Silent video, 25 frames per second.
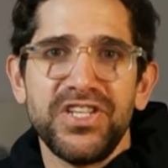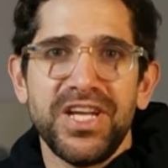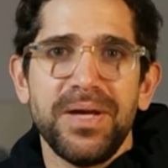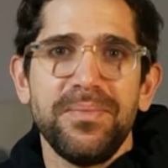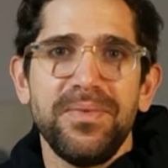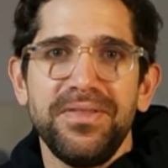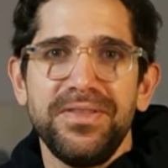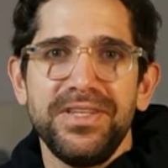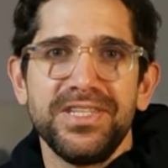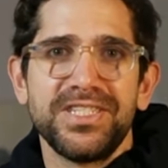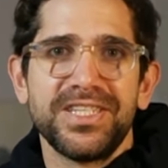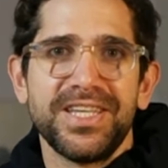
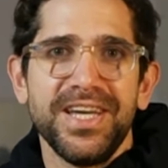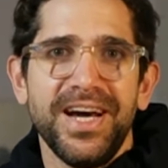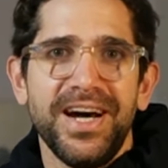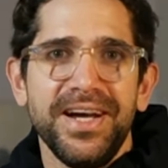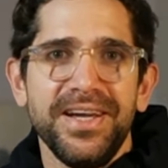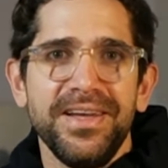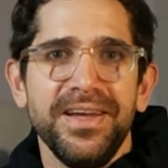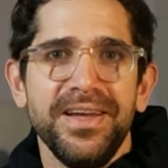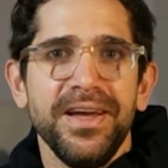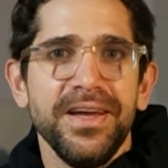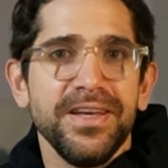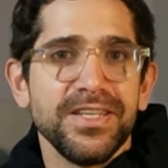in this
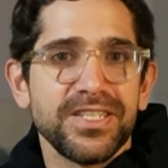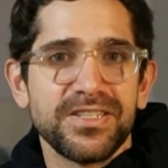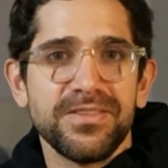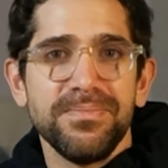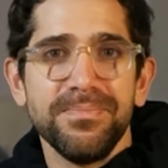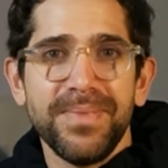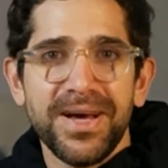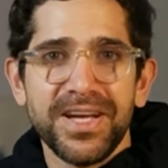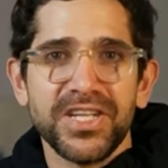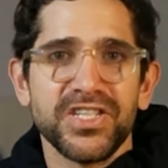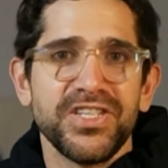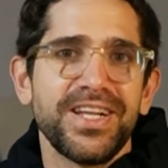guide,
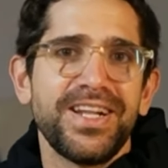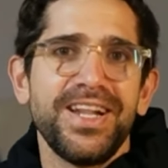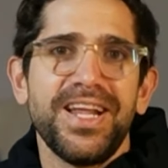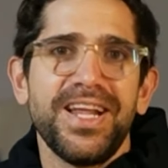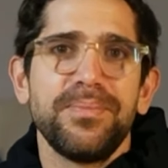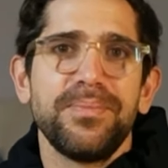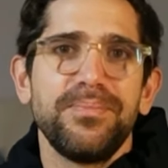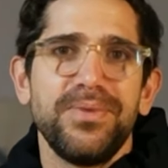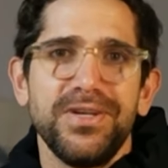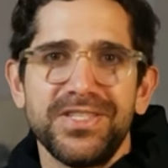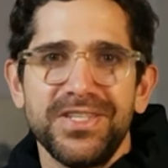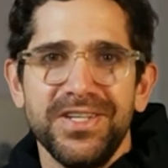smash that
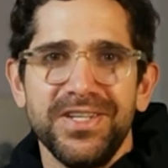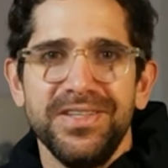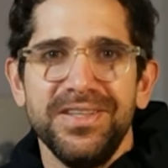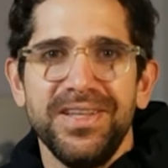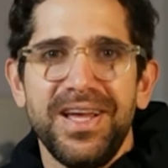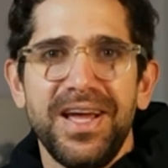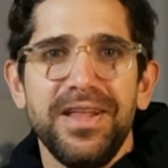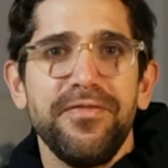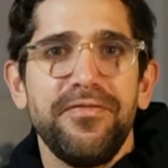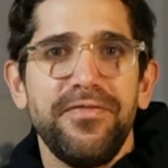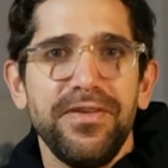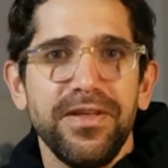like button
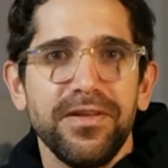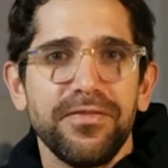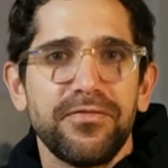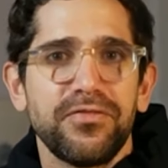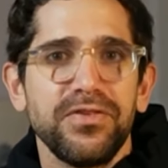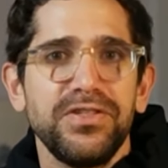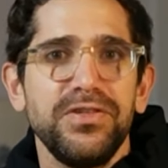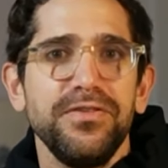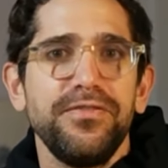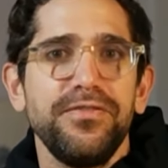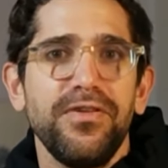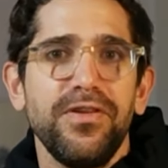and feel
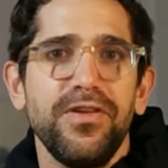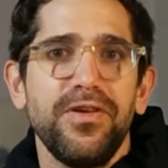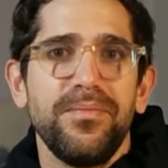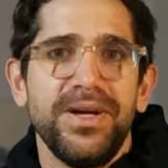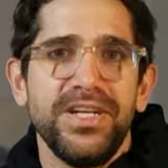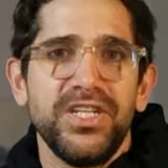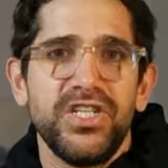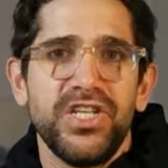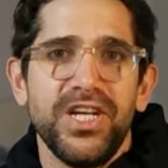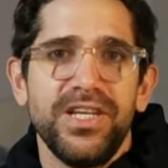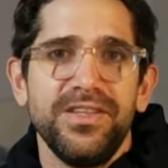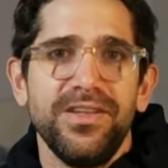free to follow my
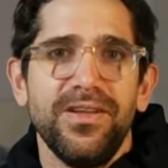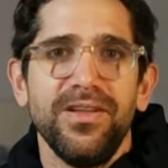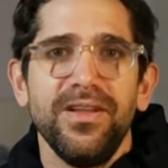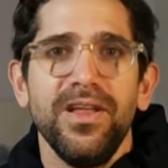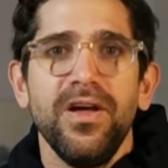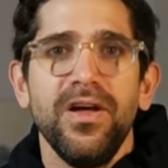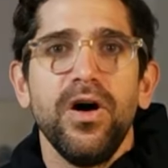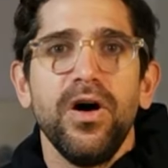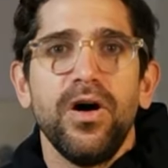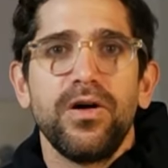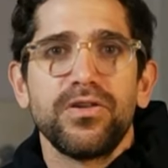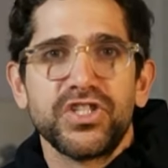channel
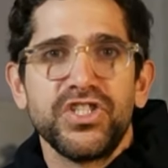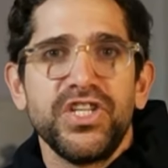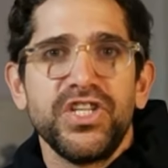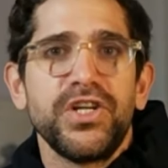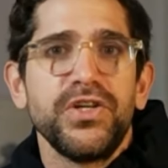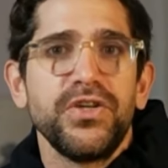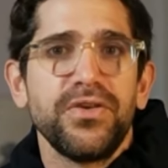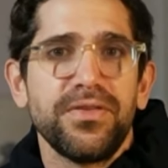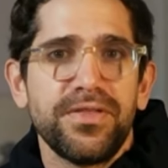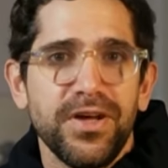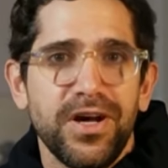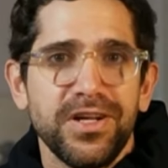or share
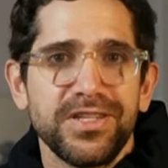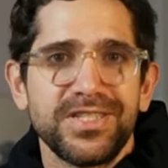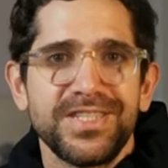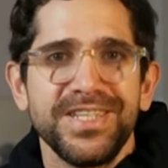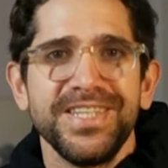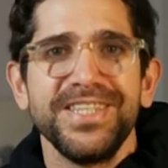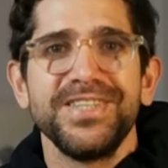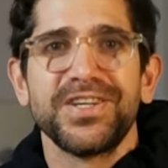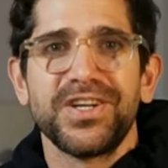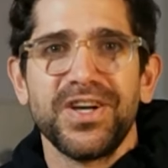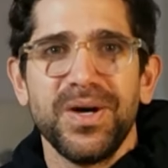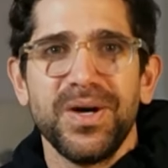your thoughts
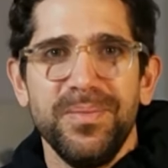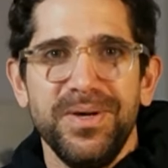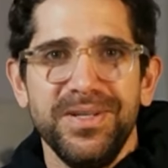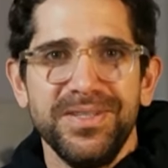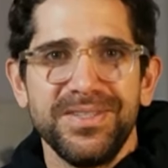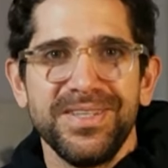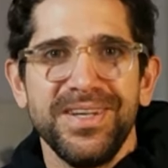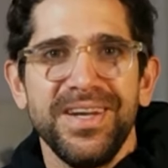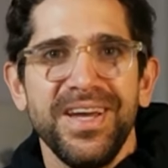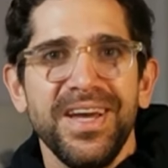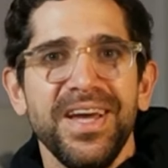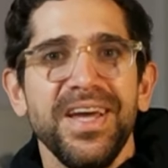in the
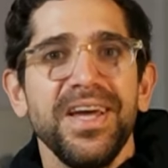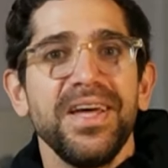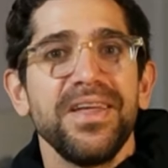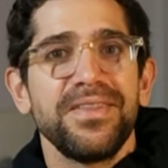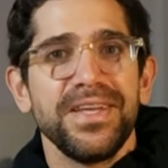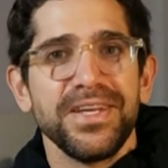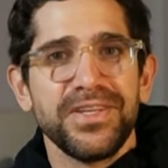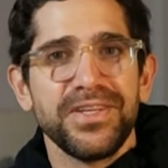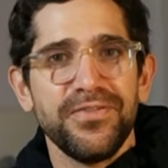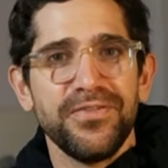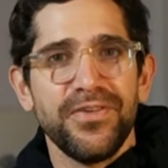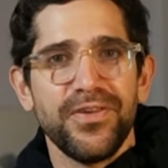comment.
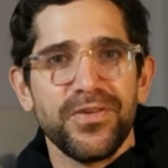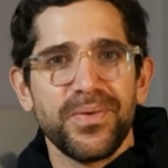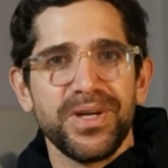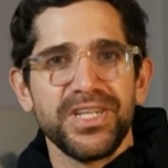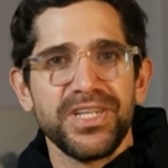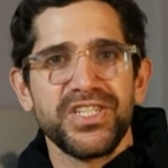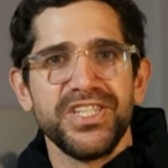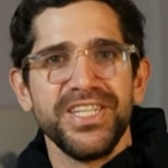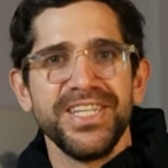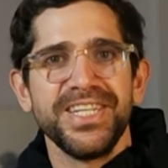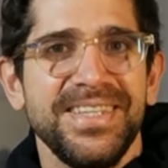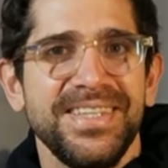Thank you for
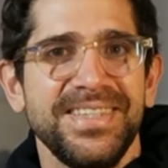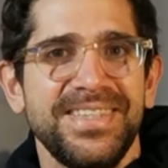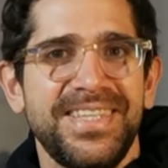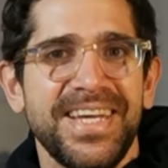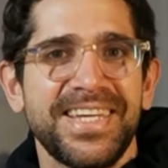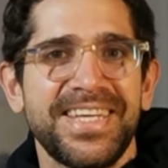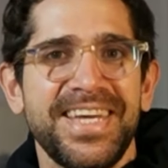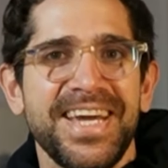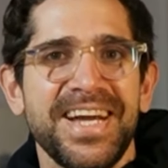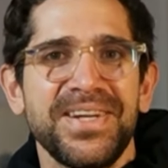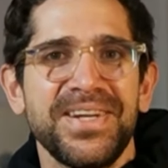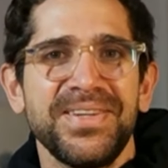watching.
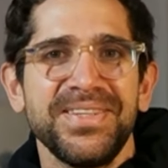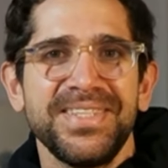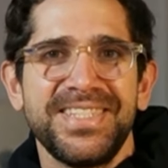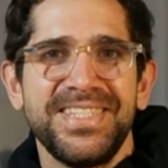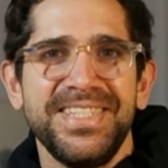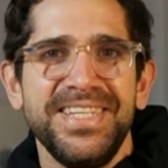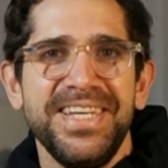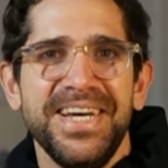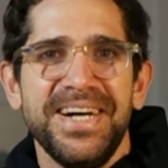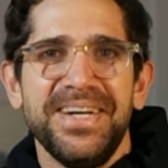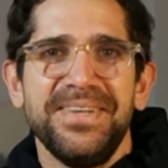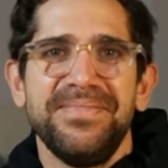Take care.
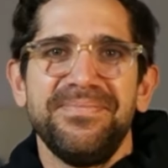See ya.